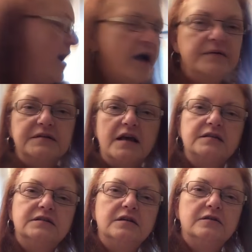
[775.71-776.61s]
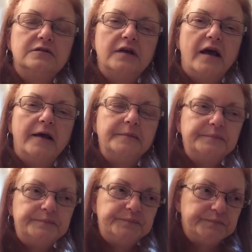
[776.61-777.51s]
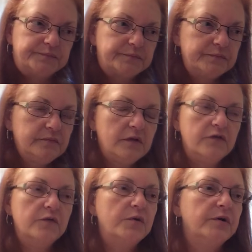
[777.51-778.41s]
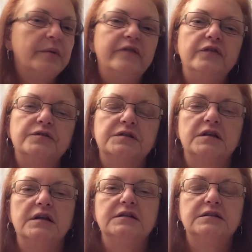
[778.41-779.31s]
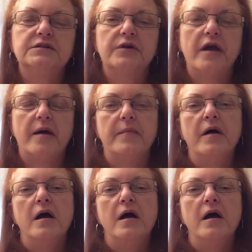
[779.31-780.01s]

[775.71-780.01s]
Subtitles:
I was asked the other day from one of my viewers on Instagram,